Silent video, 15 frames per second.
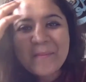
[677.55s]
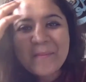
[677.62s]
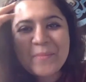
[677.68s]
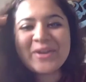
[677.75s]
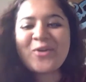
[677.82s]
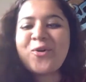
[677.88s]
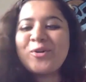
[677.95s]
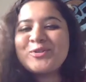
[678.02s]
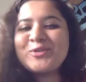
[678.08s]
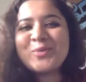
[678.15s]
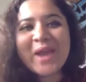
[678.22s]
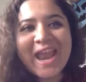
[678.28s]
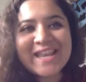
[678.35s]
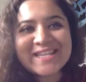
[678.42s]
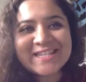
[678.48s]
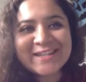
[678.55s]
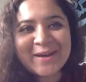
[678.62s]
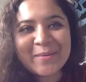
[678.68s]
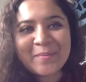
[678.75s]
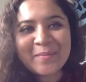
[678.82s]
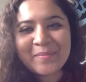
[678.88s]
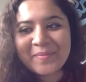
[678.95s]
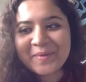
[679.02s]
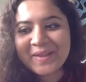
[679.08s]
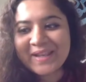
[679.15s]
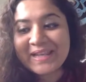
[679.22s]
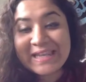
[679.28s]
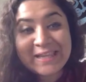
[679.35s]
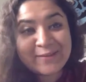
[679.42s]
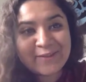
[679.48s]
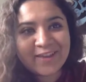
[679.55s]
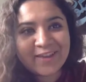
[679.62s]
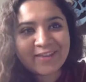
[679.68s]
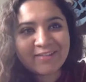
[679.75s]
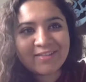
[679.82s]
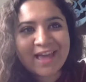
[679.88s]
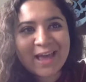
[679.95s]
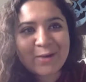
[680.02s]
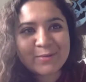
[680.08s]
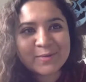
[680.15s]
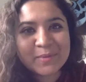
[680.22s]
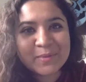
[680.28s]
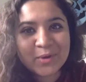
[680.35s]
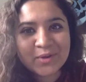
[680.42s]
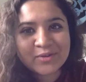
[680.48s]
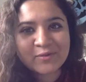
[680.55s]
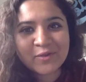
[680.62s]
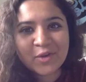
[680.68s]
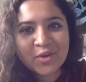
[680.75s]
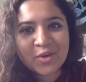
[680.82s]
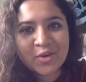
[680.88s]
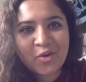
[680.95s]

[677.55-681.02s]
but also ended up leaving the house because of the